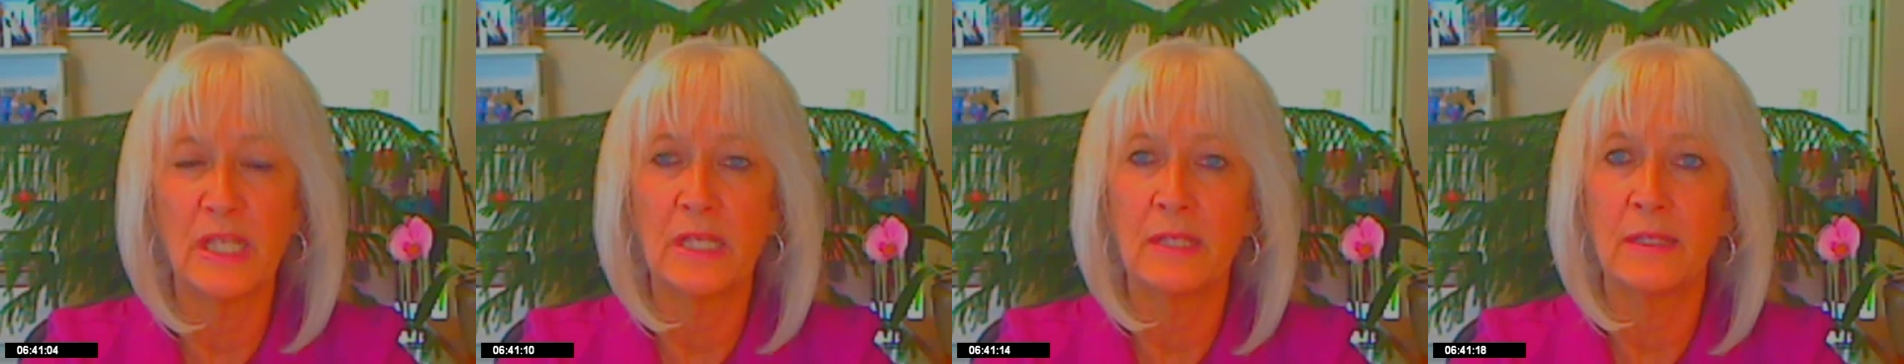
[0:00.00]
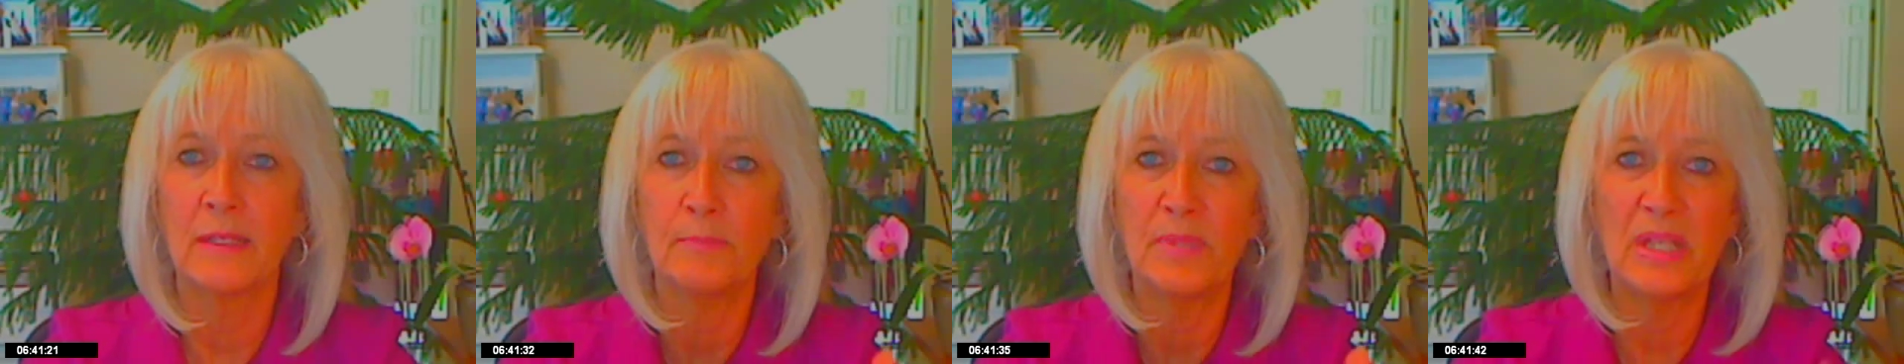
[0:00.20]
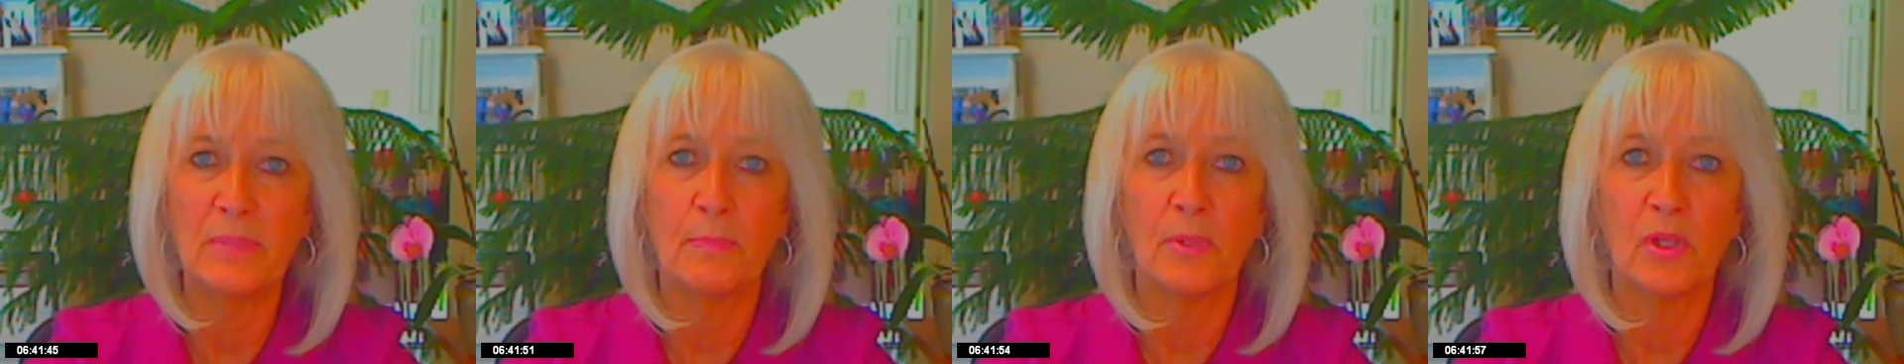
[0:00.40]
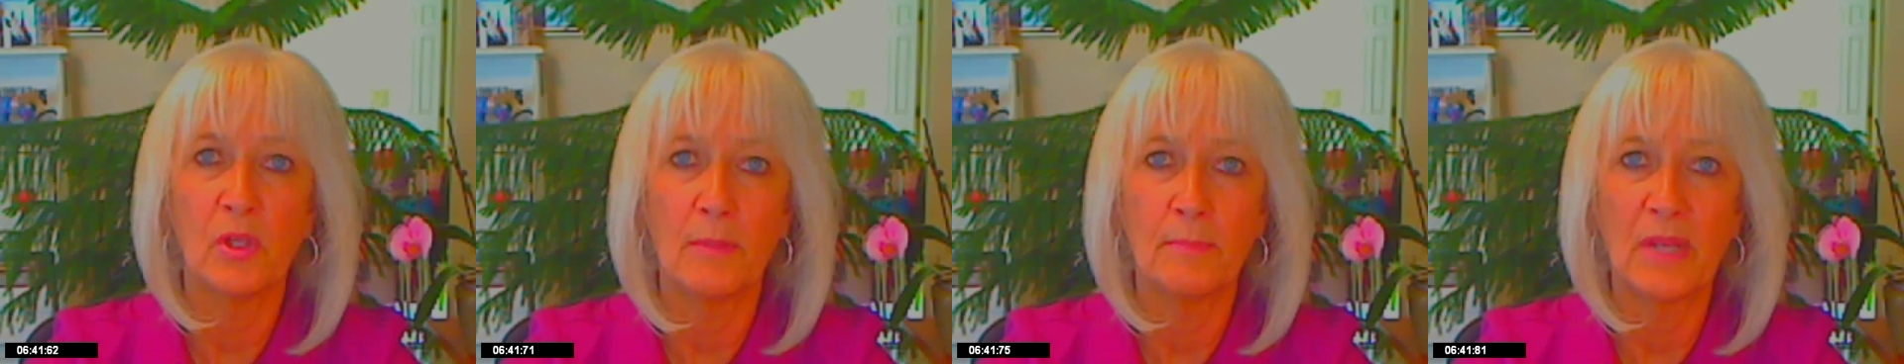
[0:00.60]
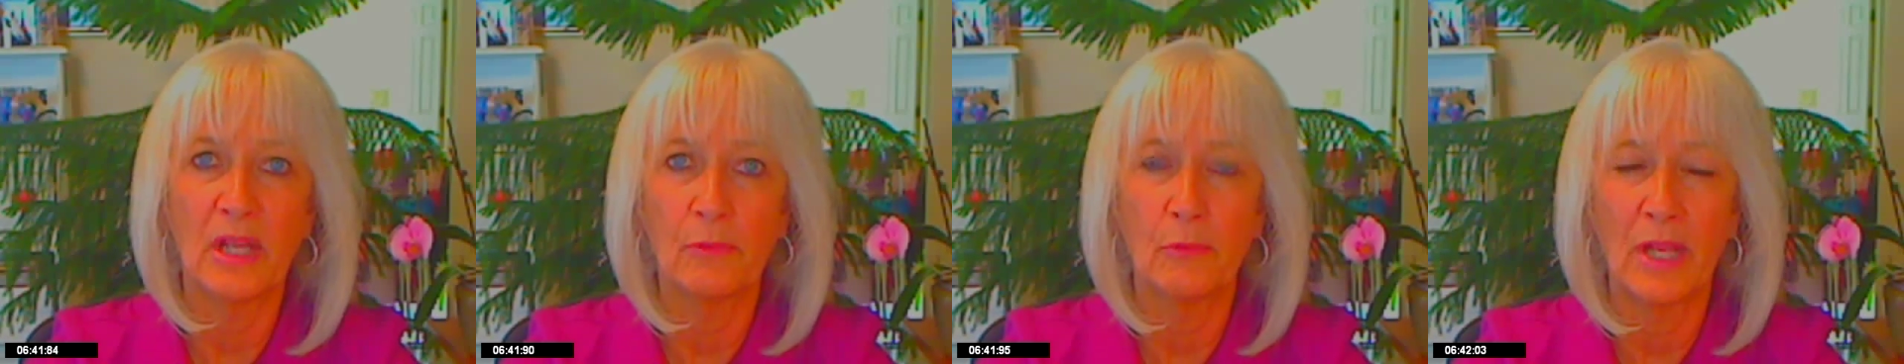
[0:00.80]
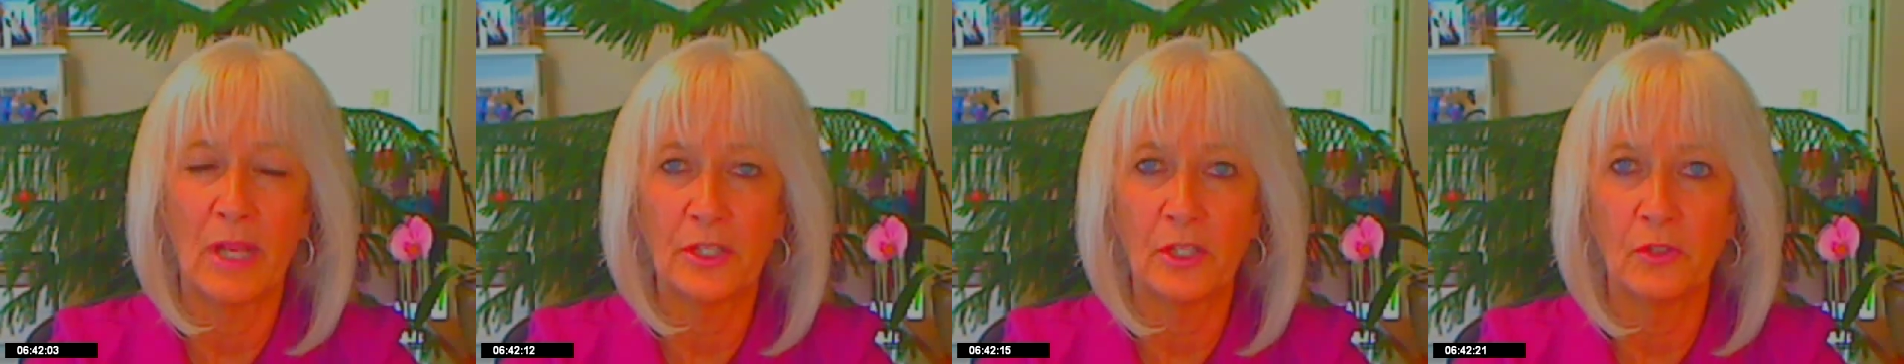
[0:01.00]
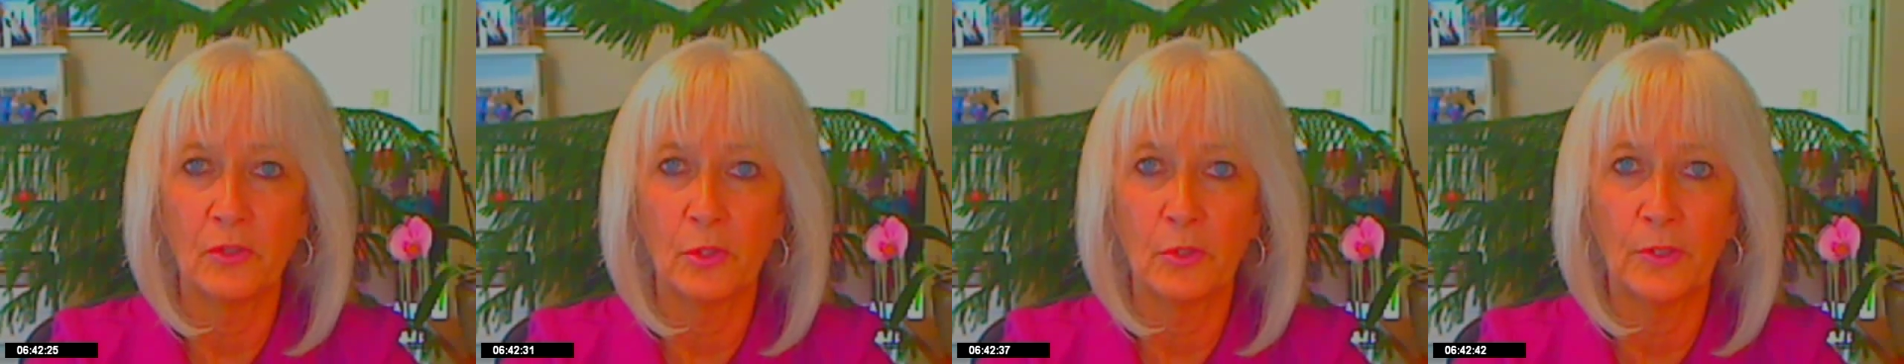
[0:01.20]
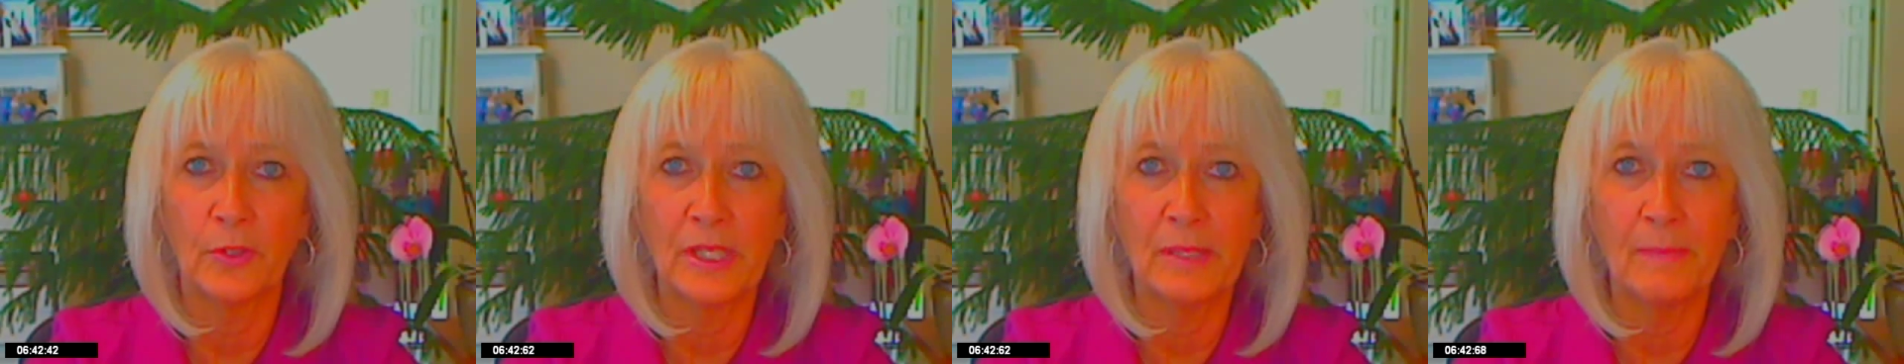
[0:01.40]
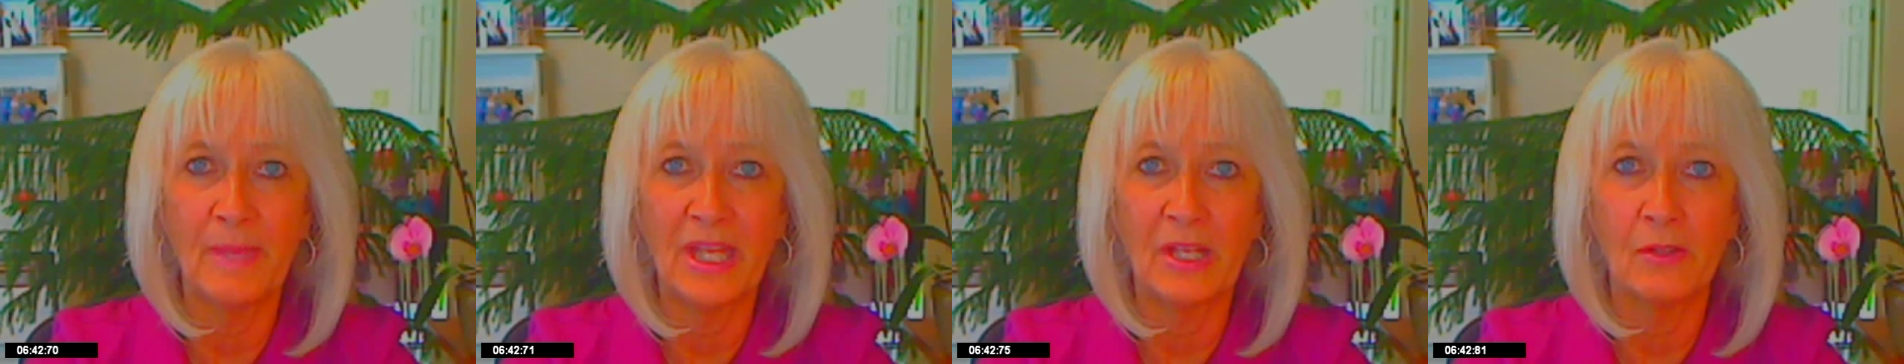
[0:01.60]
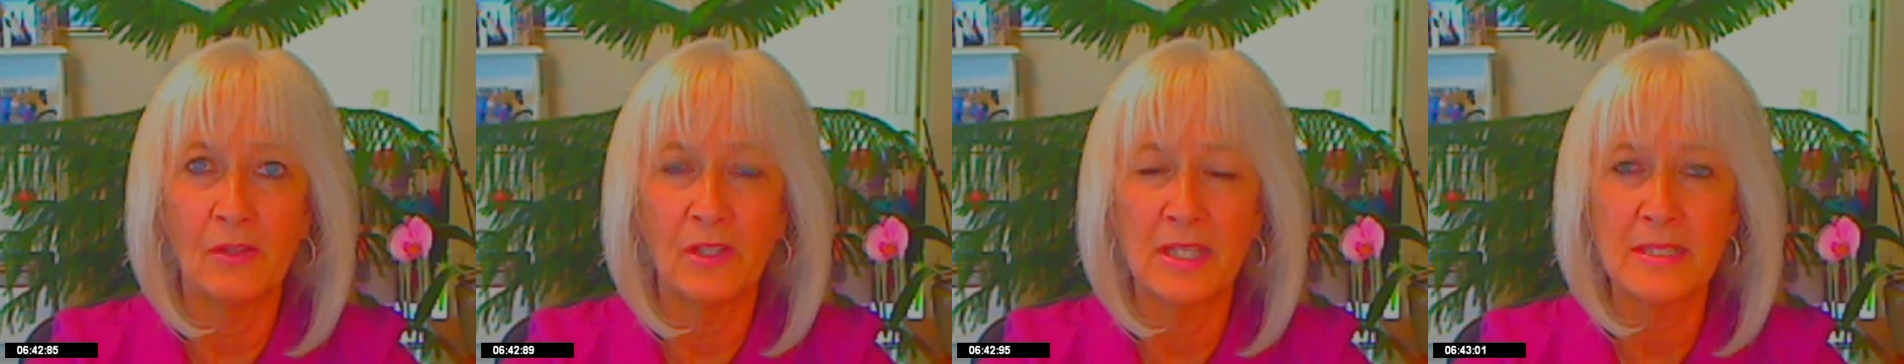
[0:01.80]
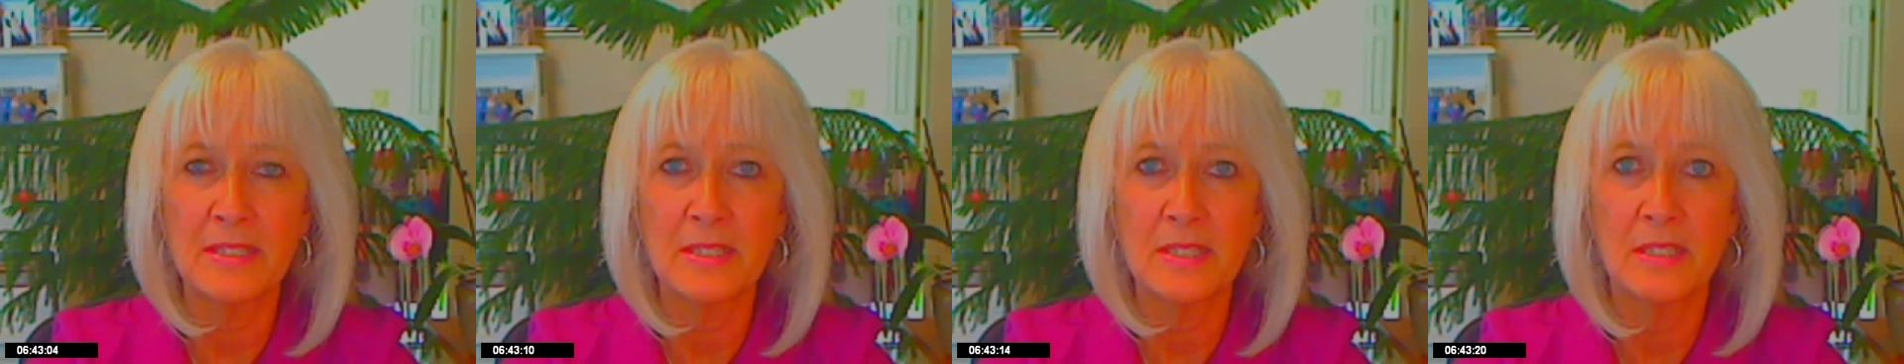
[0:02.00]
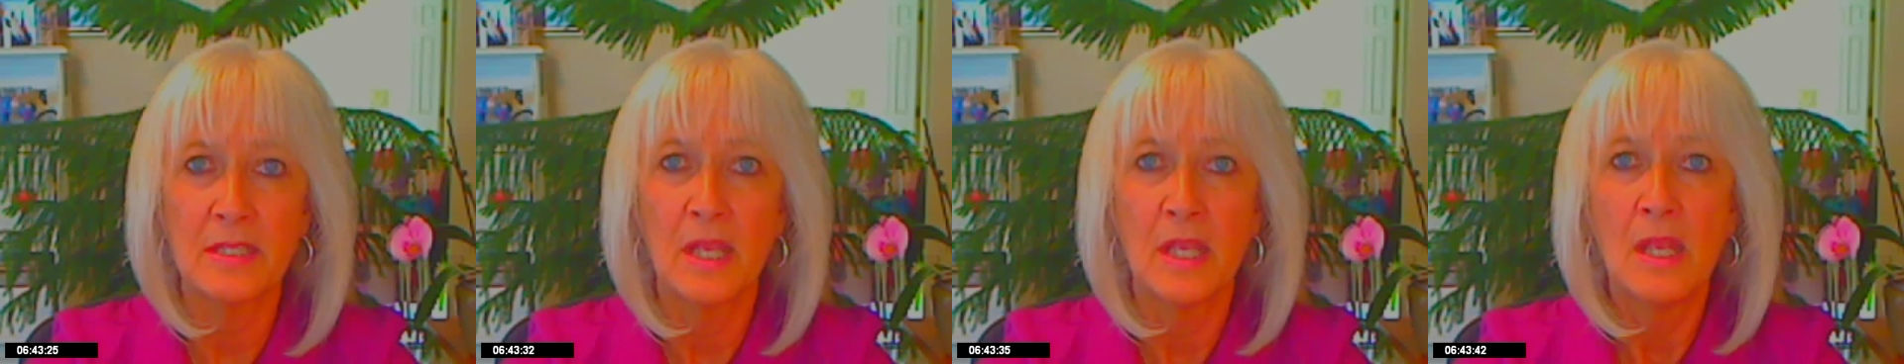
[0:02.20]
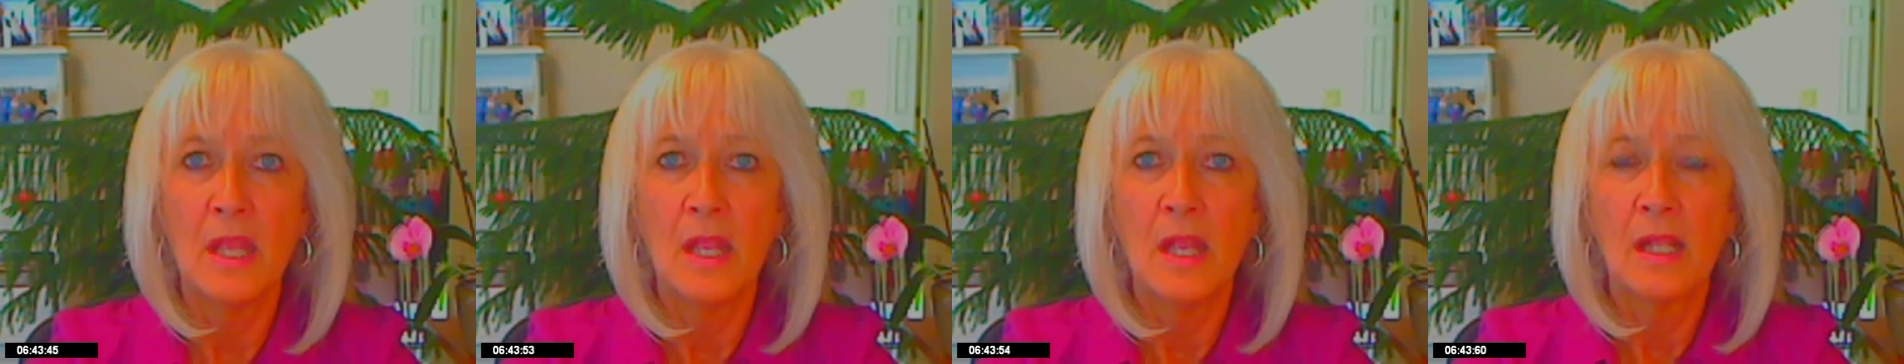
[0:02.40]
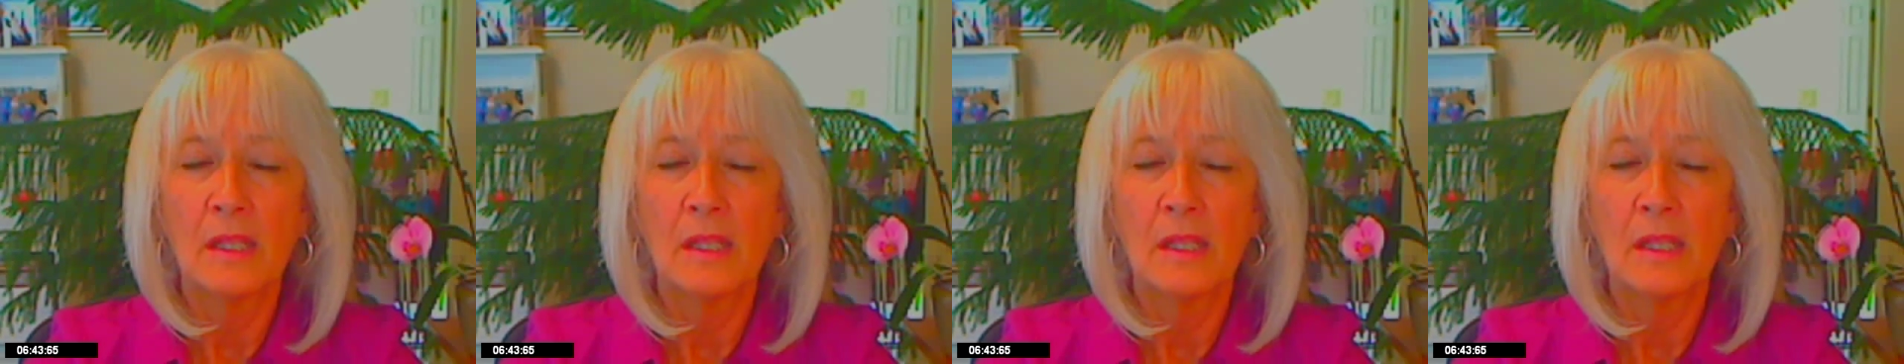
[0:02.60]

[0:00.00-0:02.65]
me and the people on my regular email list,